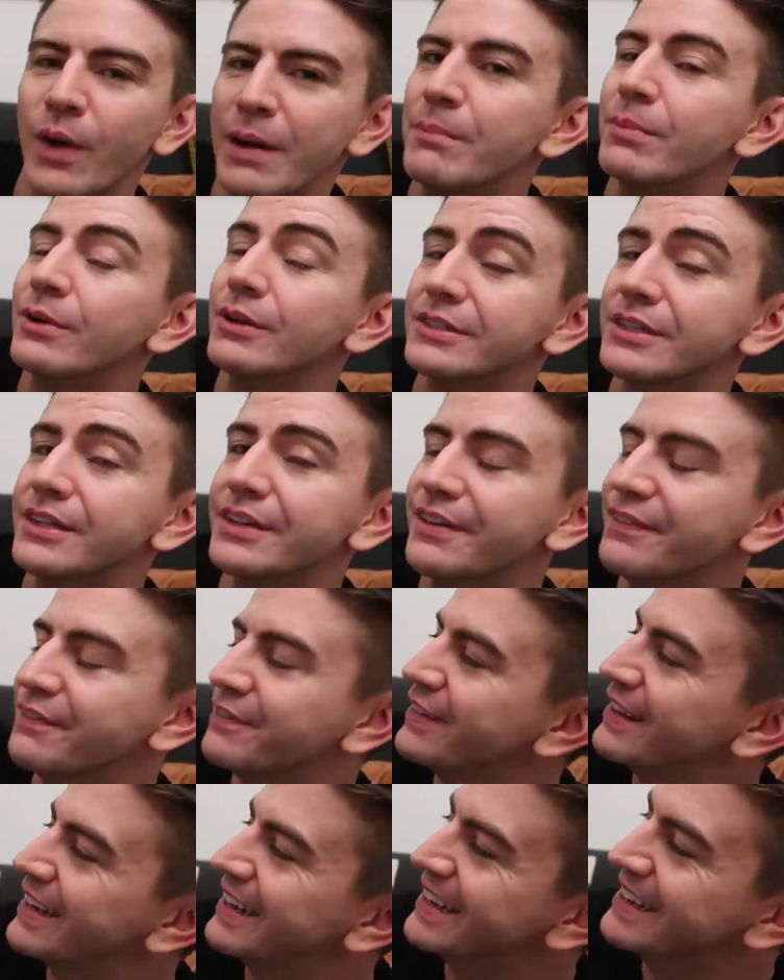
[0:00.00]
Wimbledon
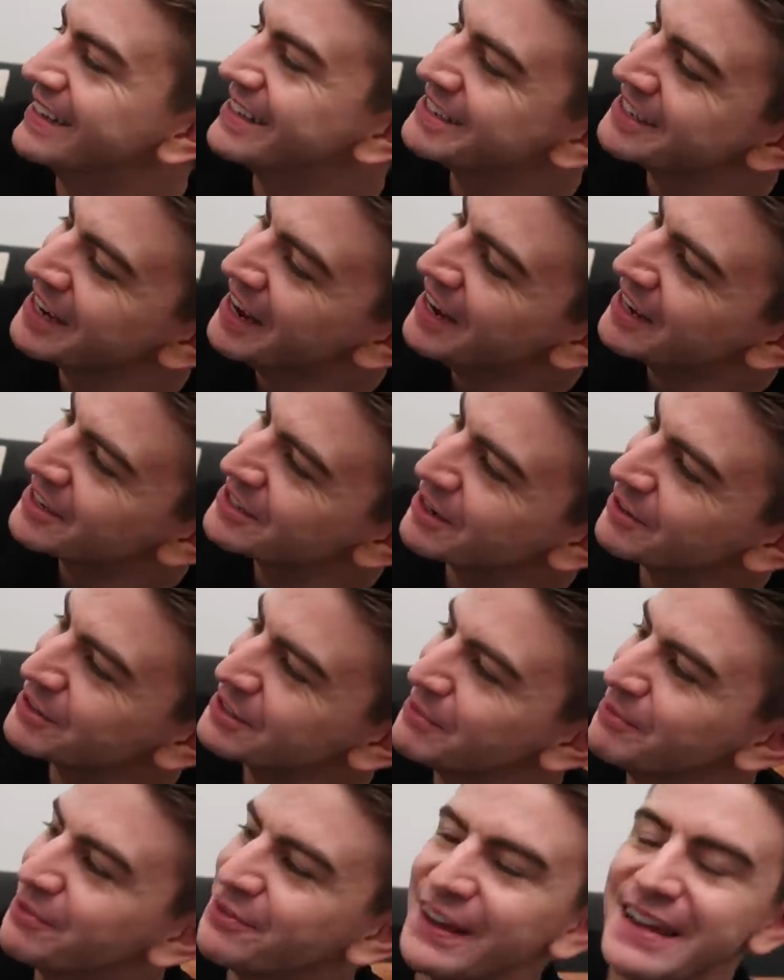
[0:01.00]
Village. So
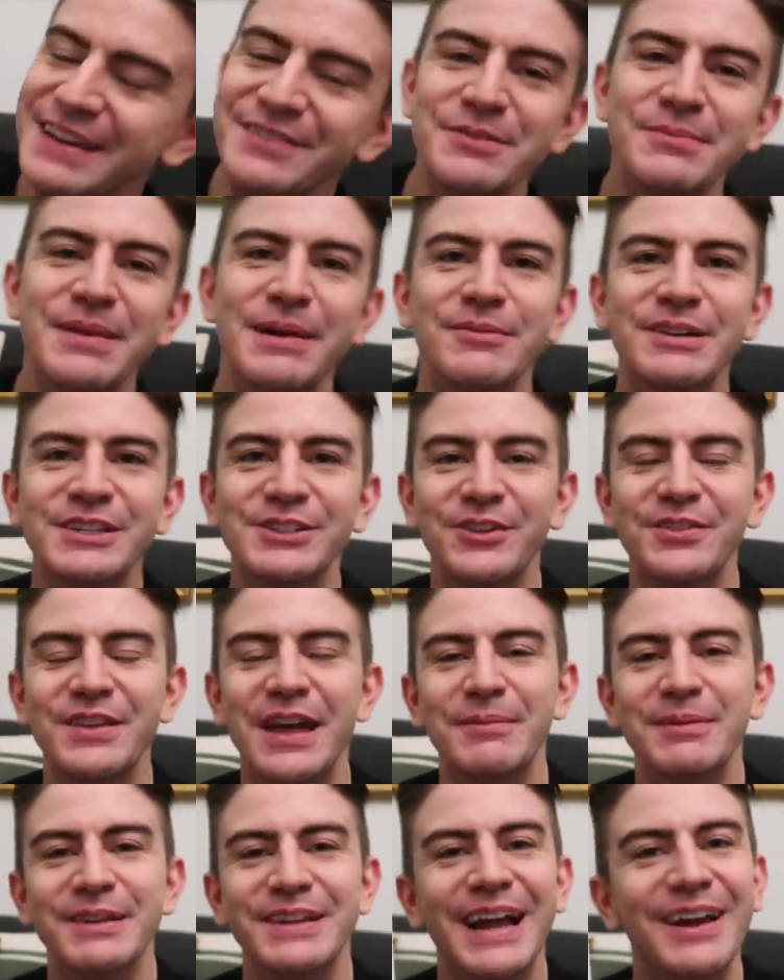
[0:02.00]
some favourite memories on
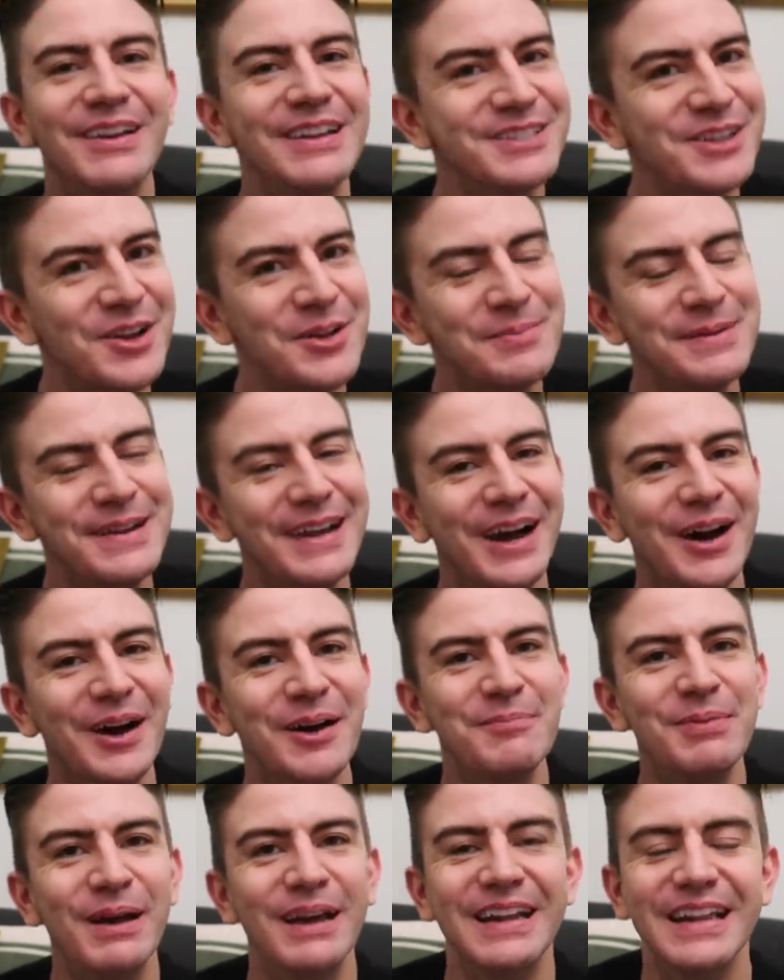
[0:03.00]
there, but now let's open it
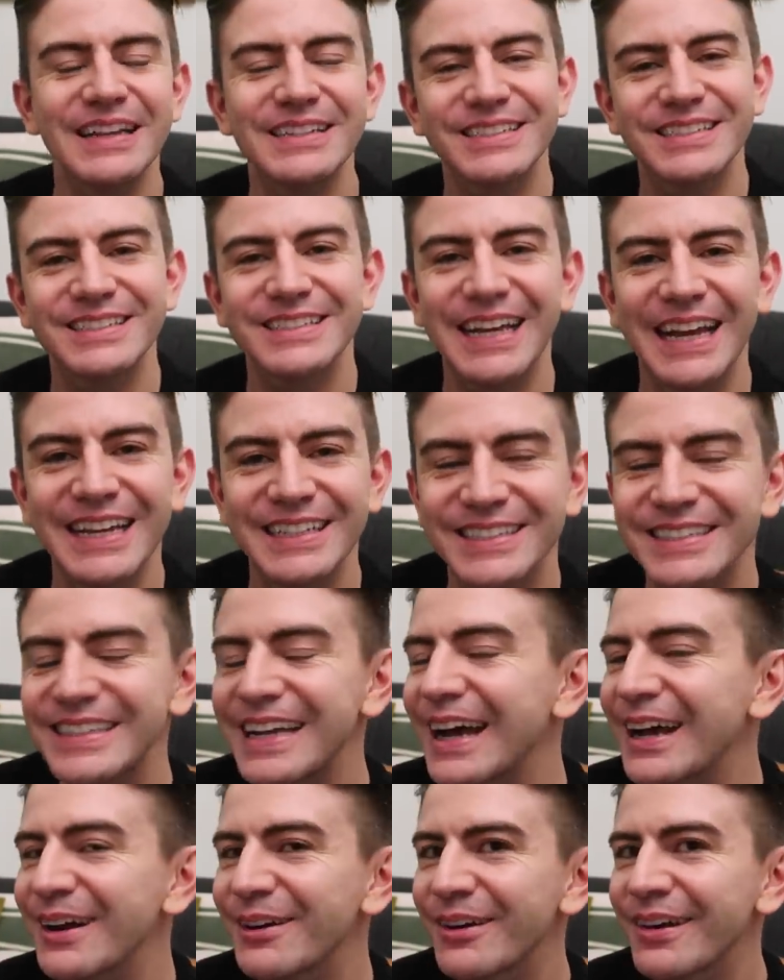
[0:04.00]
up and let's test
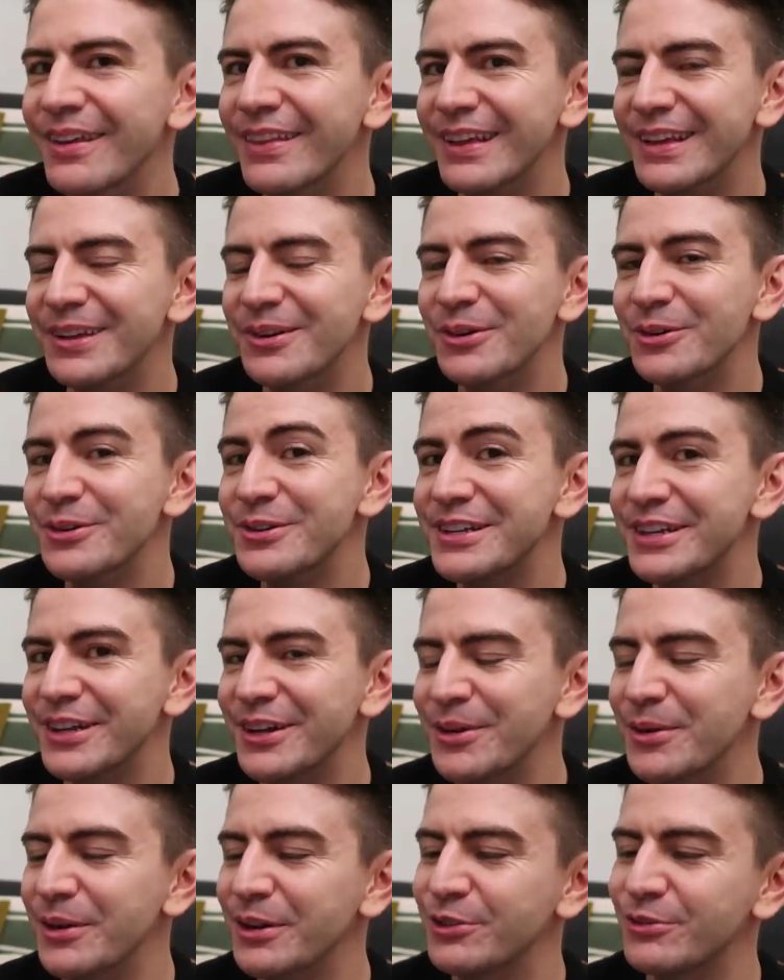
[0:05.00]
out the
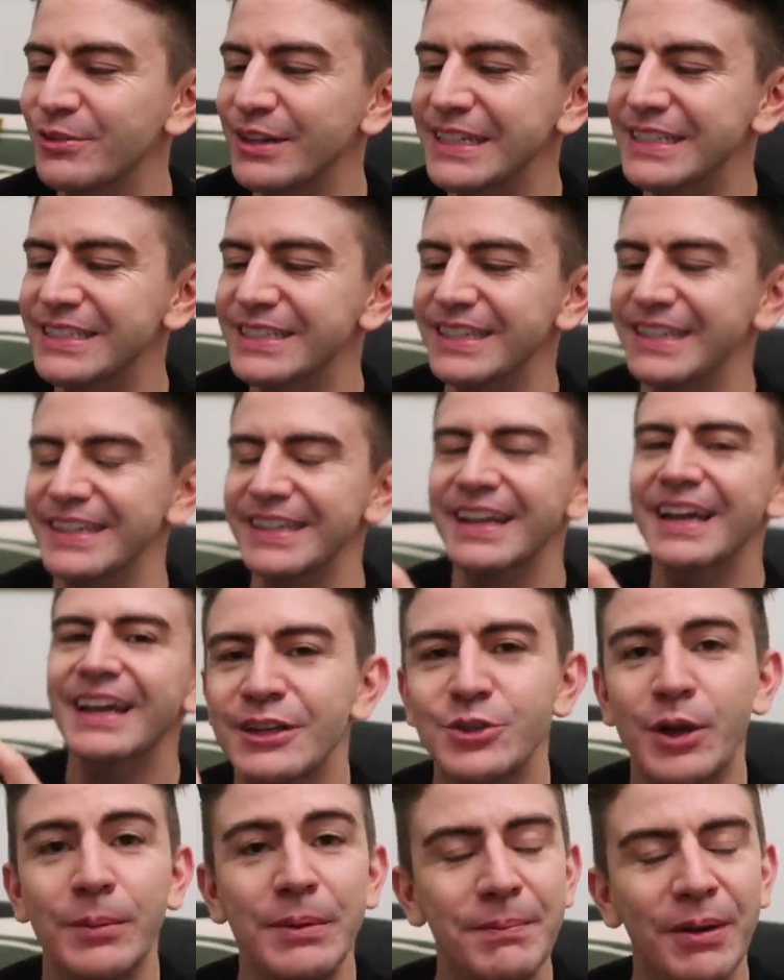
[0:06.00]
audio greeting.
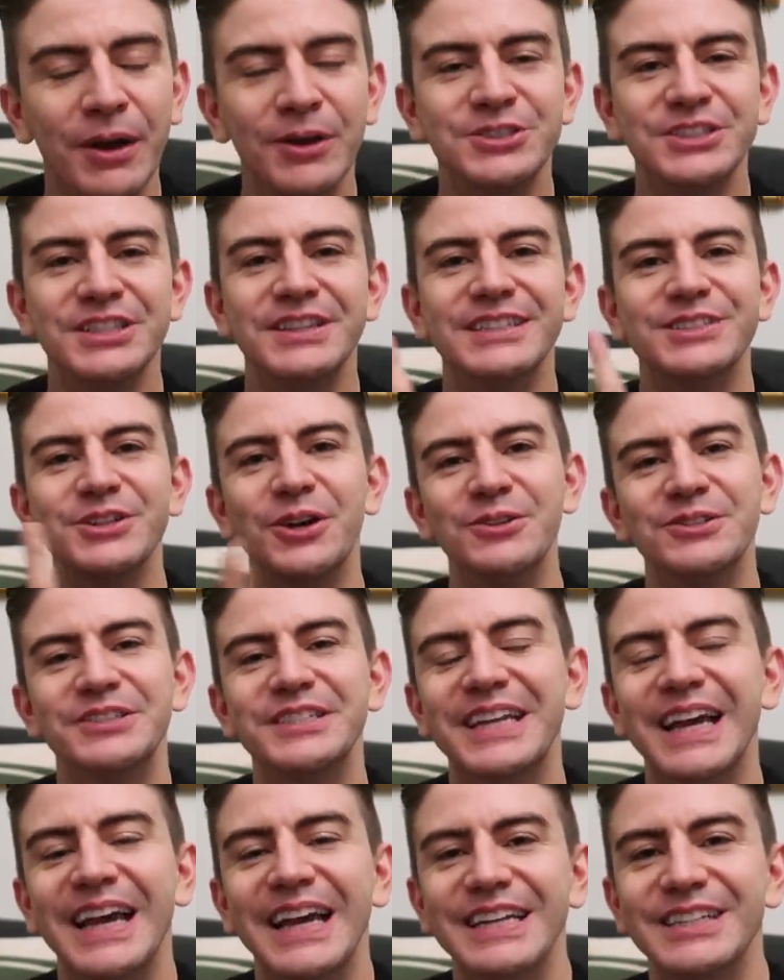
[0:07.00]
So I'll be posting this
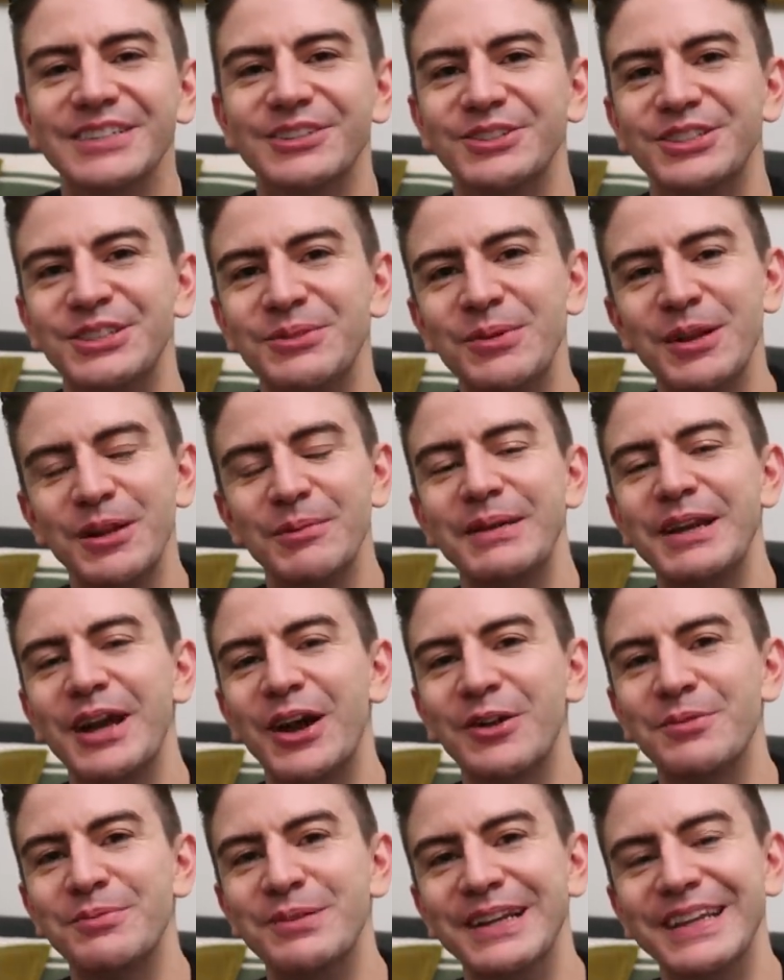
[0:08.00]
onto Kate, so she will be
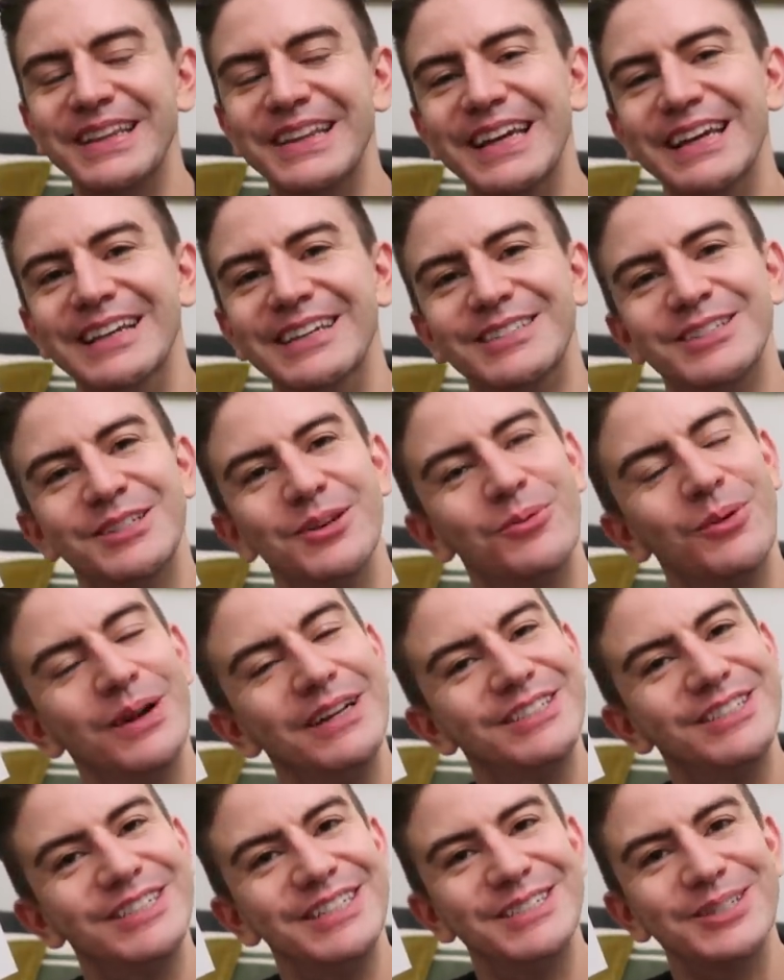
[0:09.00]
opening this
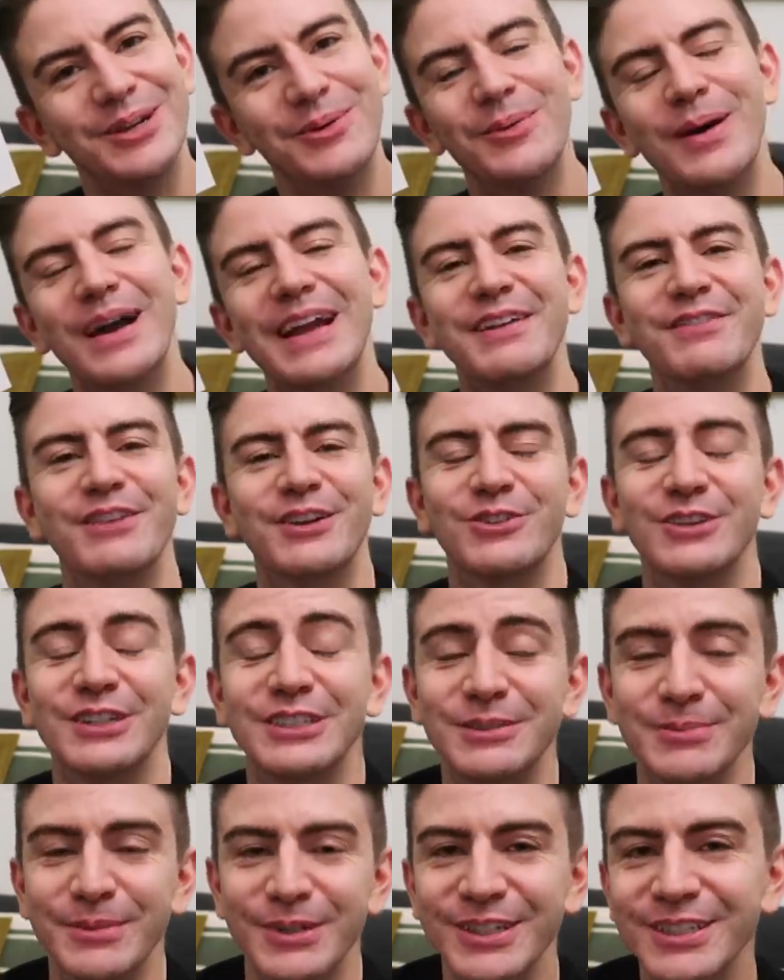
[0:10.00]
when she's away for
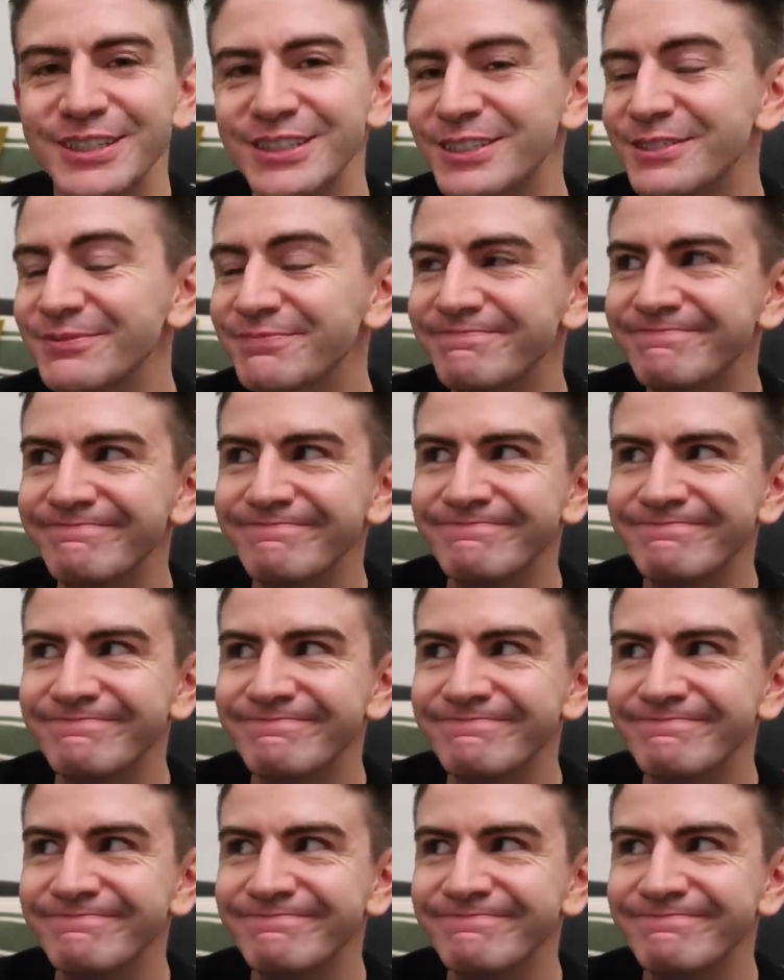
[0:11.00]
Christmas.